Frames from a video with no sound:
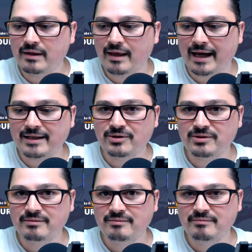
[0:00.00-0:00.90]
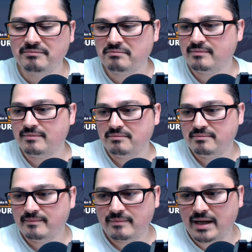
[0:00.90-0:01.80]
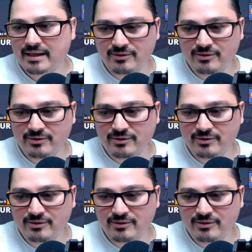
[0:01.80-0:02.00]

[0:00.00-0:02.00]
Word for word: I don't I